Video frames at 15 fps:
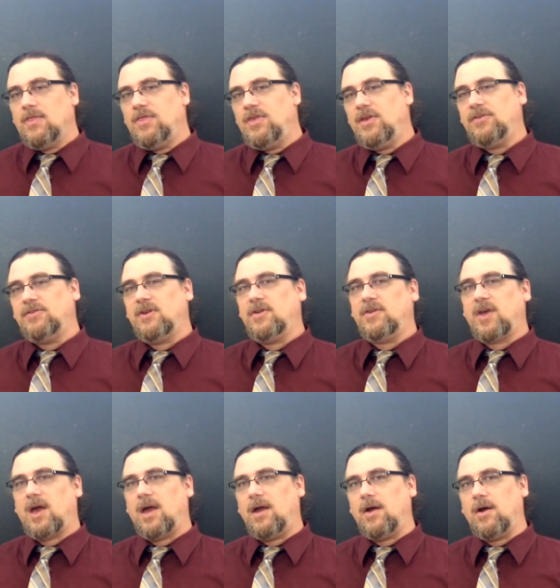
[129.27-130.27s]
This
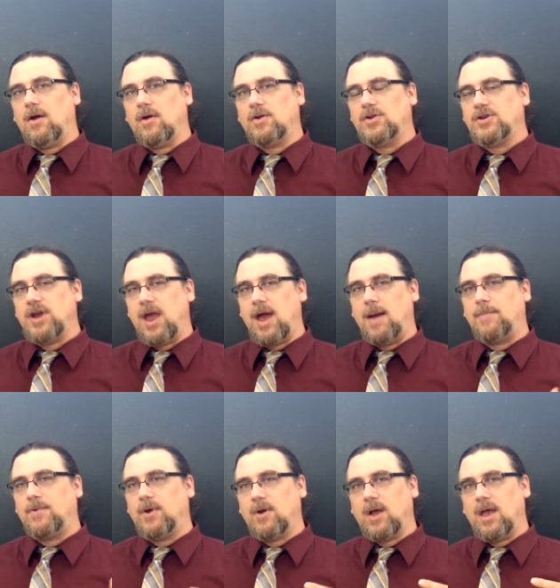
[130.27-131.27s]
entire
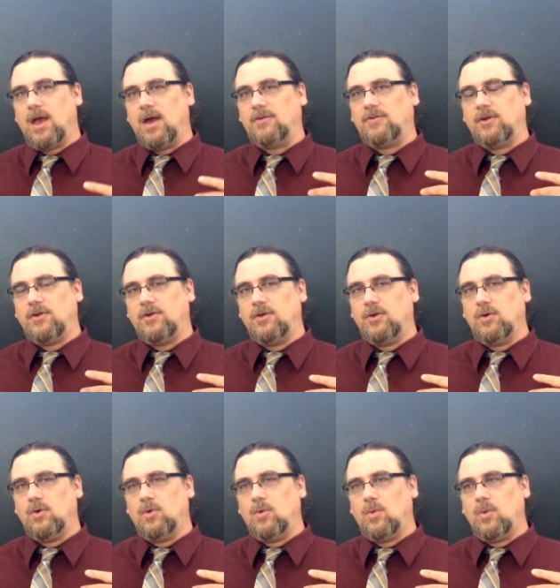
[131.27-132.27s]
chapter has to
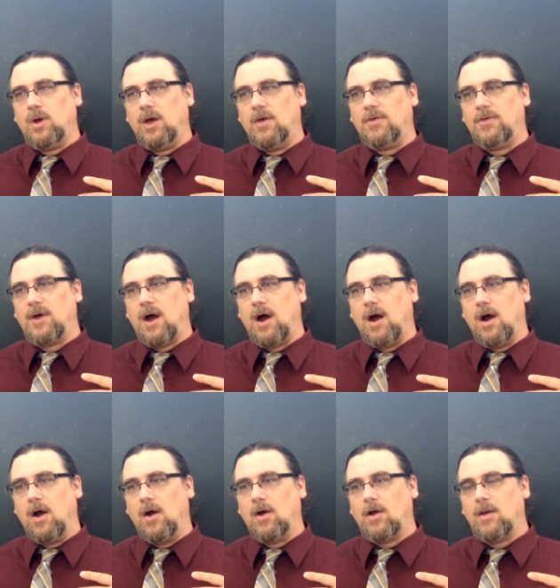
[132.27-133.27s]
do with
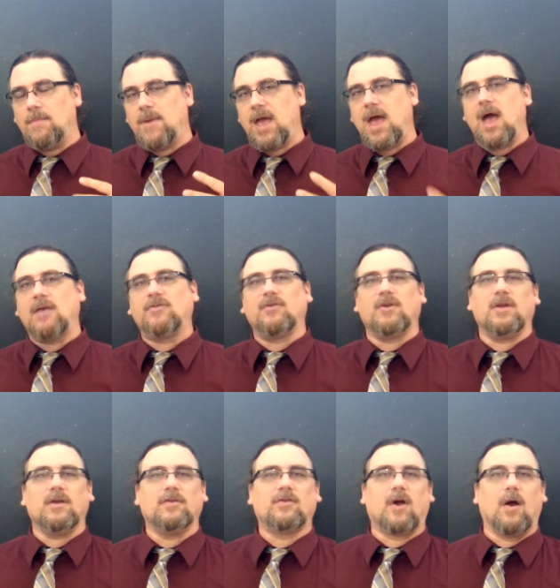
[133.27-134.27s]
our
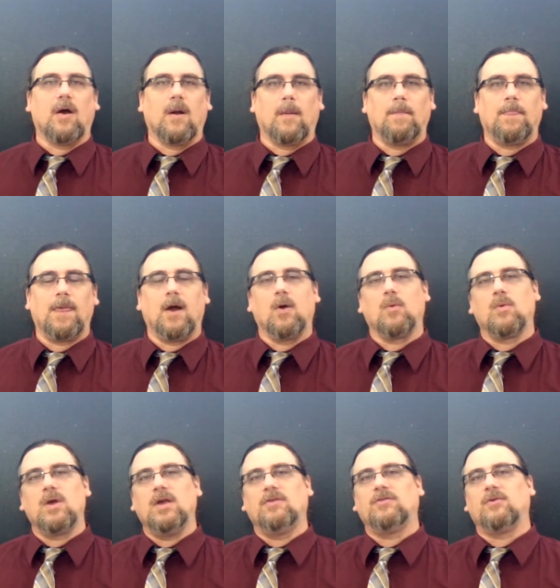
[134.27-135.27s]
capacities, our
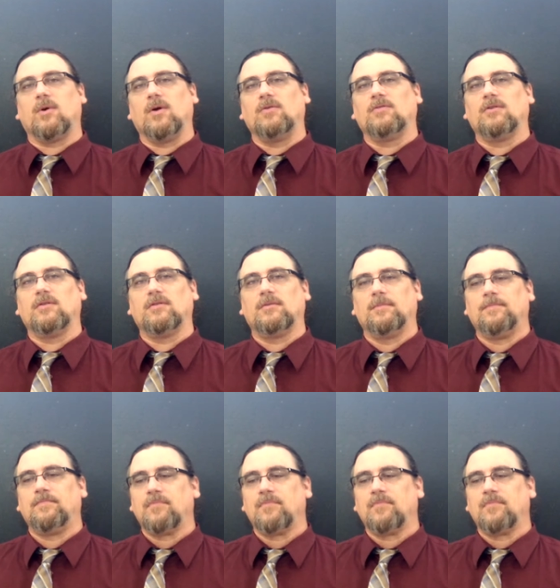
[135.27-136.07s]
resources.